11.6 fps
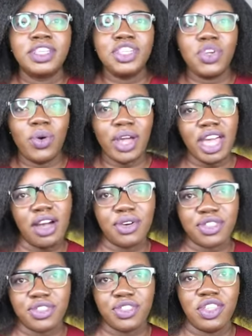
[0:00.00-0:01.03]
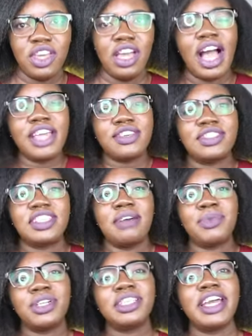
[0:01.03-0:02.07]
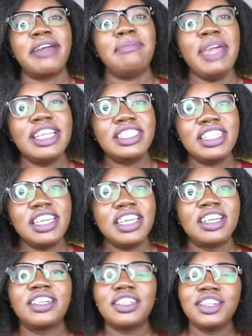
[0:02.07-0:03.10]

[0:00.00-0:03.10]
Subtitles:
your health. Are you someone diabetic?